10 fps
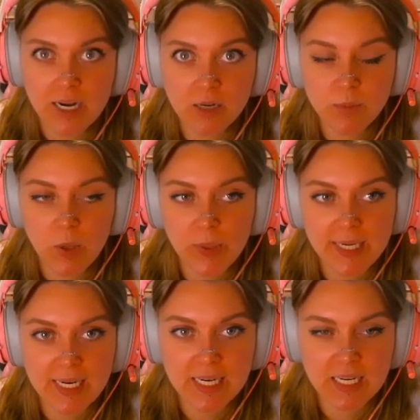that we
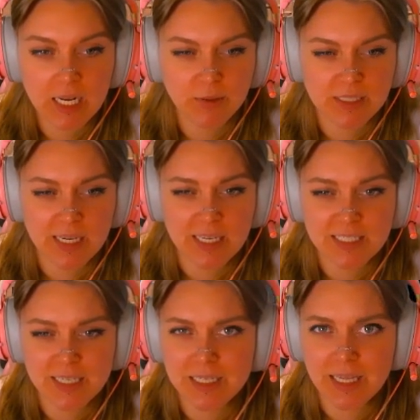needed, I was like,
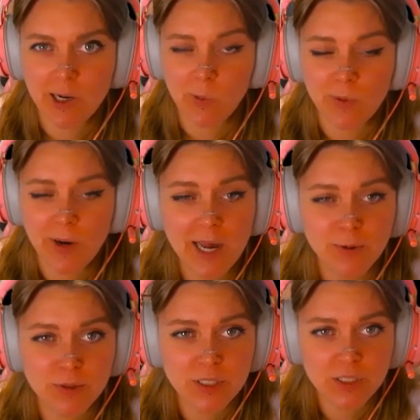it's kind of like a
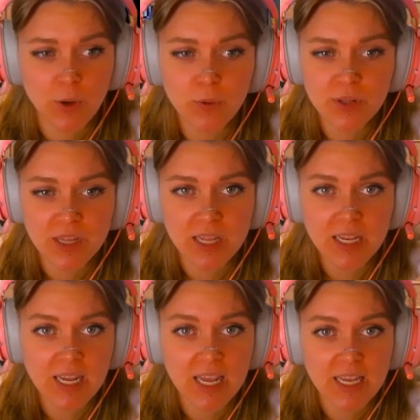round stone
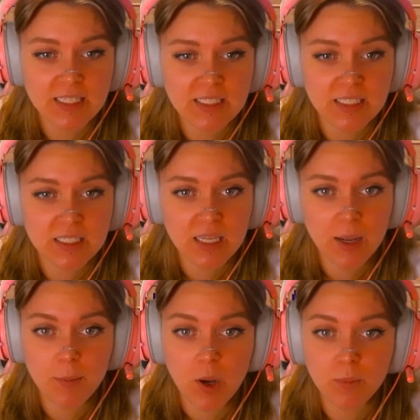thing, is
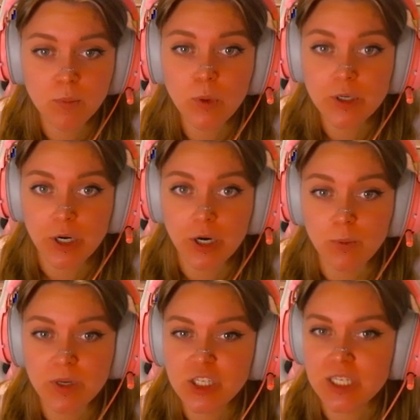some mortar,
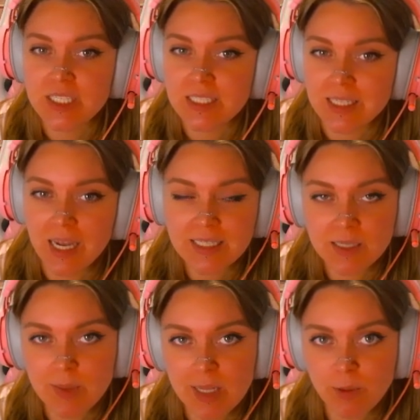which is not
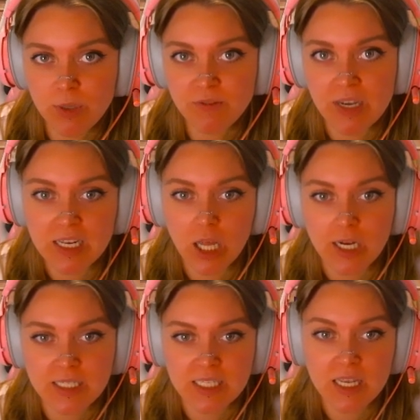something we've
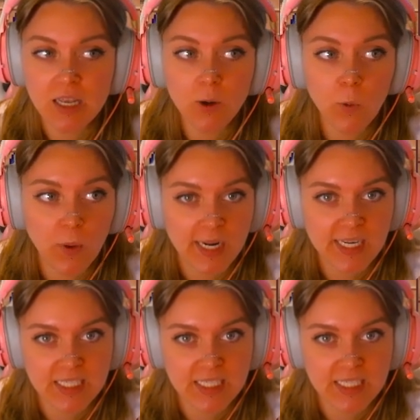unlocked quite